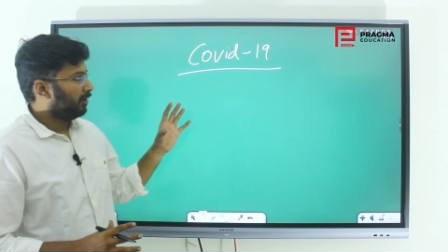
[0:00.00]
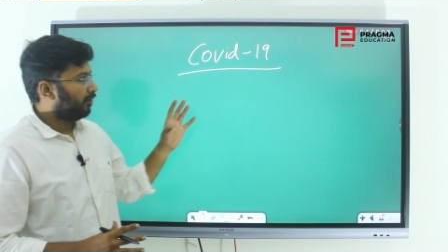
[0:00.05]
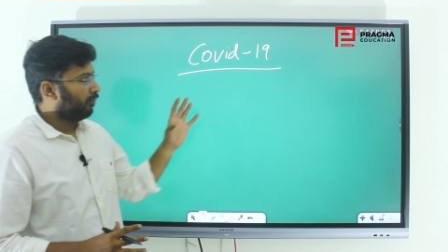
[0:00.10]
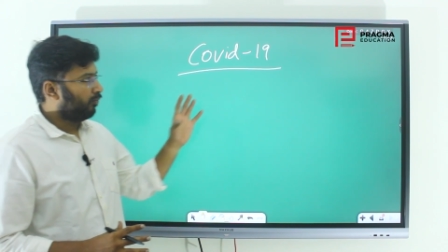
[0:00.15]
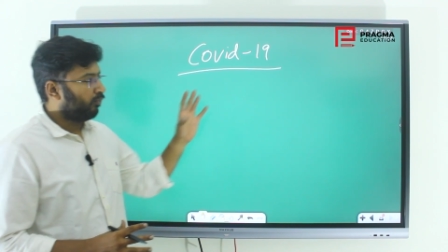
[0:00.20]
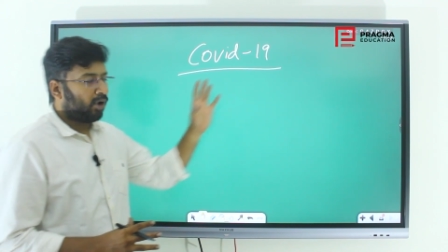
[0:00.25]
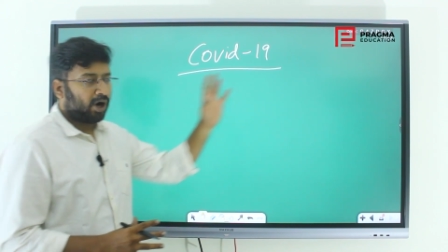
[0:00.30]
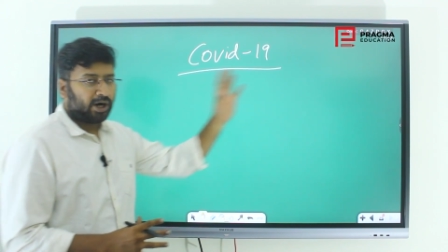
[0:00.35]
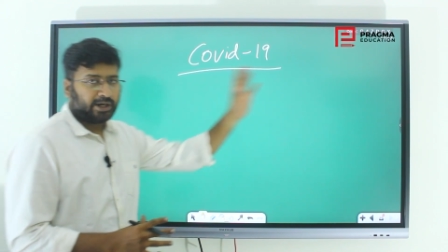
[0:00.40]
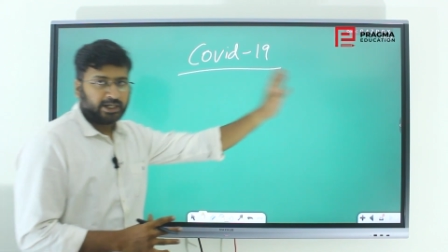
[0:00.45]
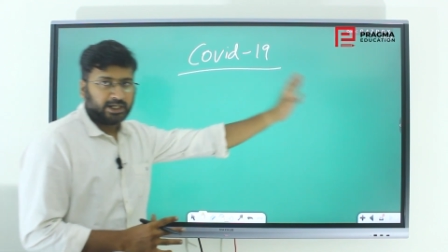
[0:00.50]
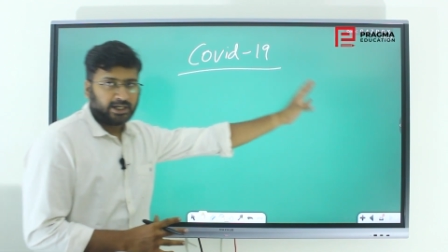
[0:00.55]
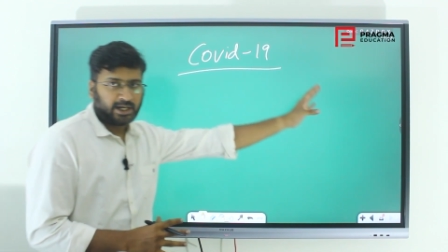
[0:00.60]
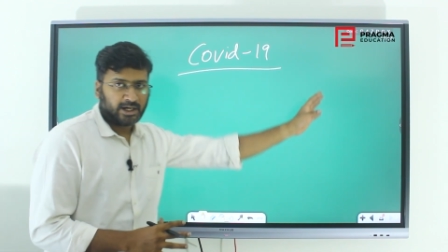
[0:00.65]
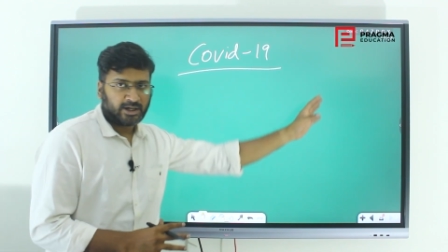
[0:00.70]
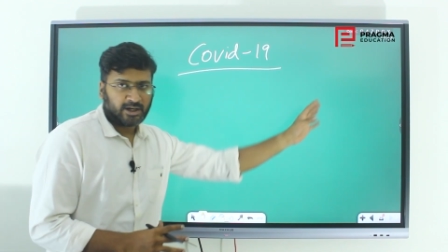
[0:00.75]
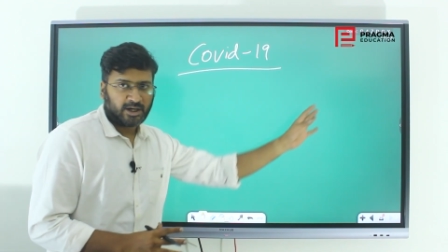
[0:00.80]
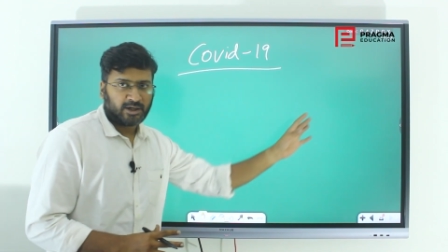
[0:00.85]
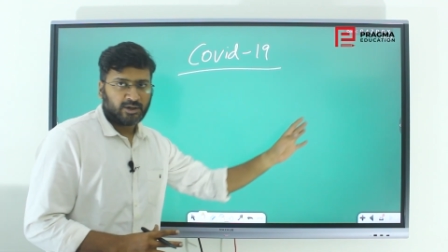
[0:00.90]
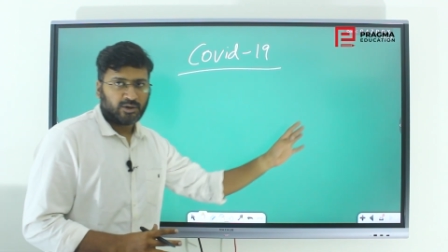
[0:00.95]
what it
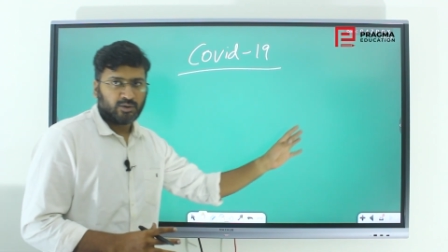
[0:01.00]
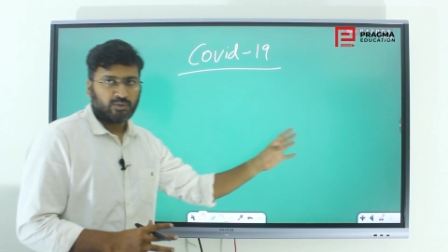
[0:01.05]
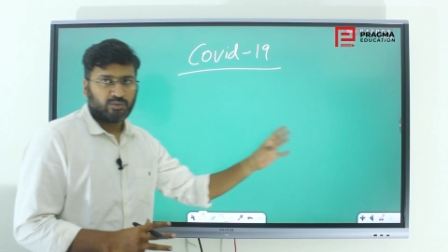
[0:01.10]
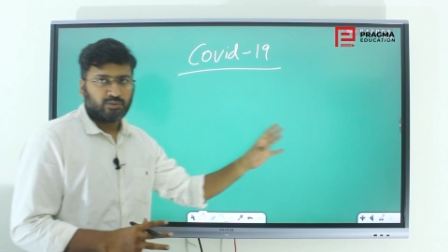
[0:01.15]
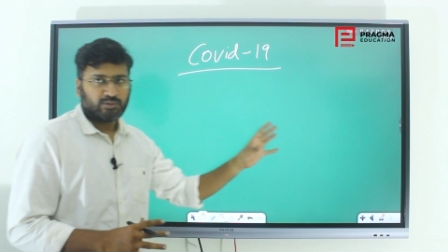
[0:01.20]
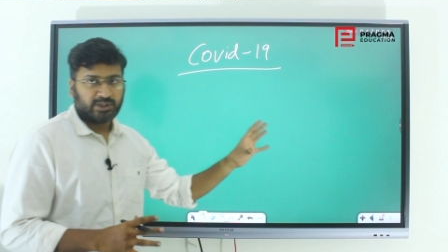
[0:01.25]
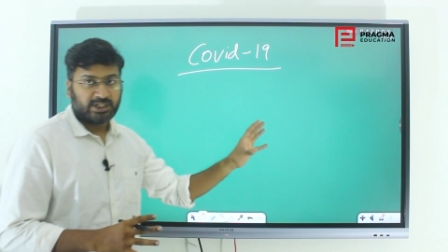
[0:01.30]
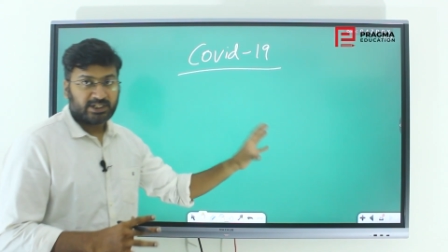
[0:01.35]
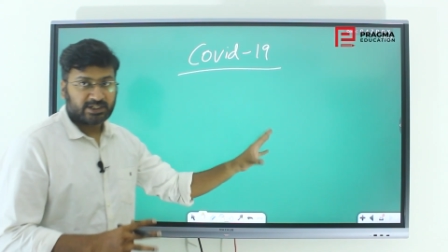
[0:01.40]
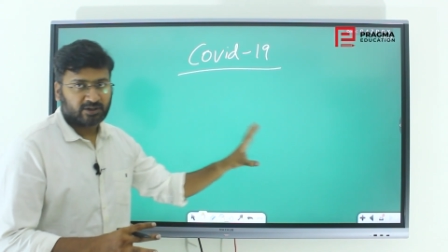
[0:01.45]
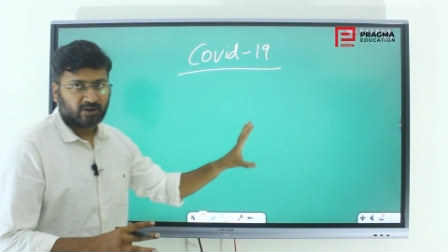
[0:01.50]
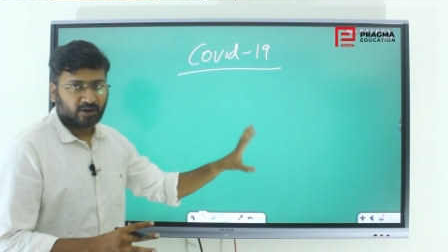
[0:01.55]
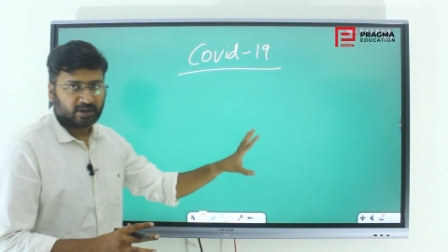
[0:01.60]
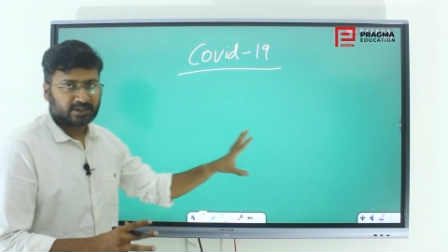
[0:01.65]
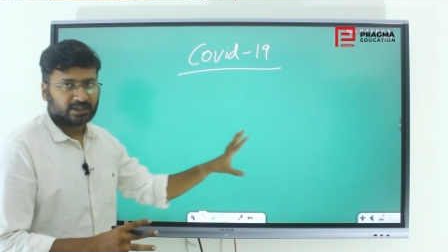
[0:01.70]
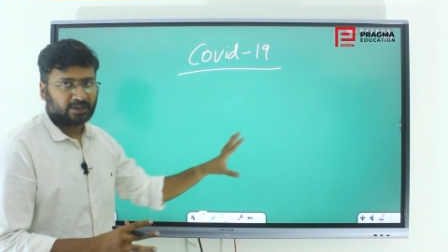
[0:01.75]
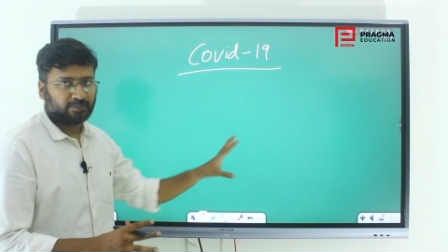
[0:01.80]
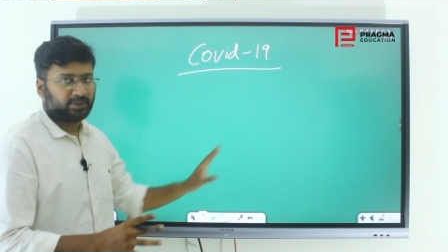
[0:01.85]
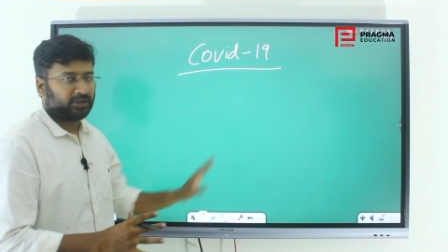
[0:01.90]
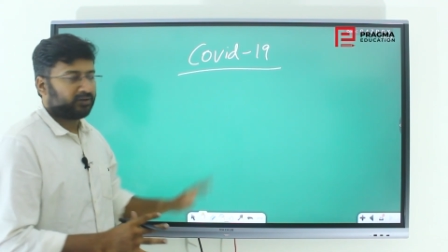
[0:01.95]
had done to this
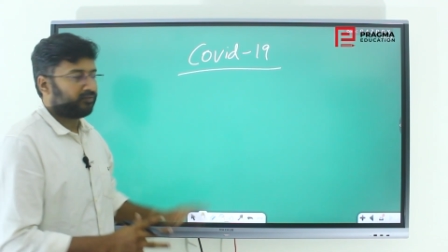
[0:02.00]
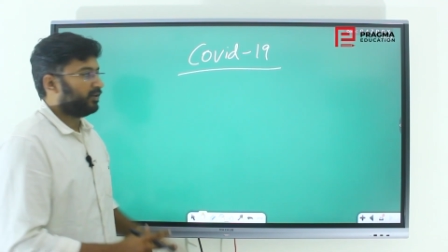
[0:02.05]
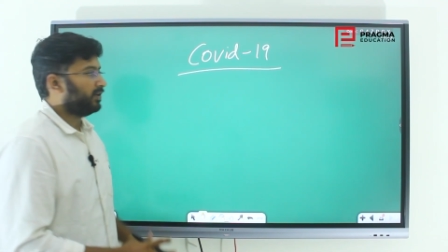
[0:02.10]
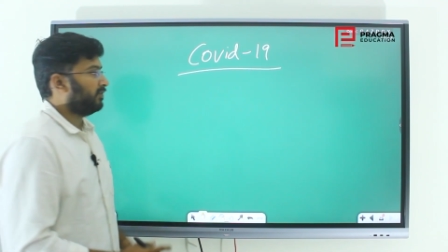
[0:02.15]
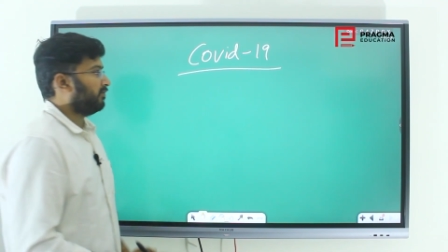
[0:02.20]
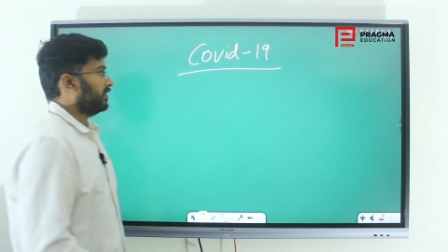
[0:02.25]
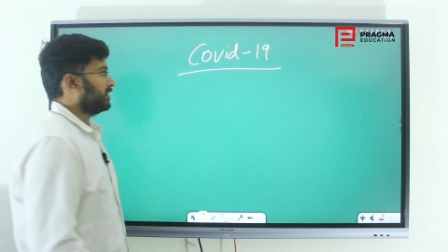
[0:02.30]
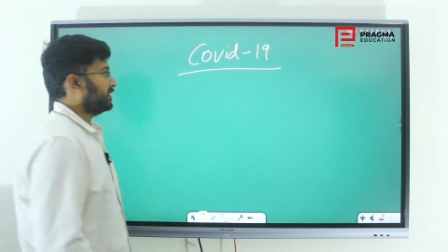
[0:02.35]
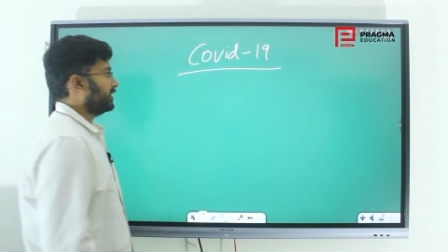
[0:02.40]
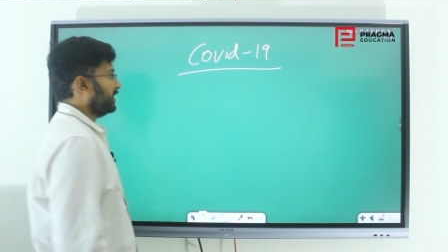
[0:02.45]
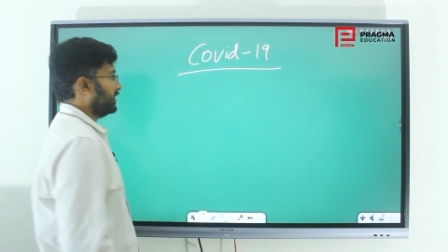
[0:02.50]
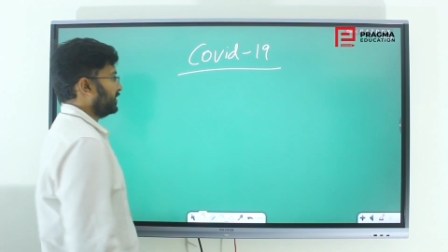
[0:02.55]
concept of inflation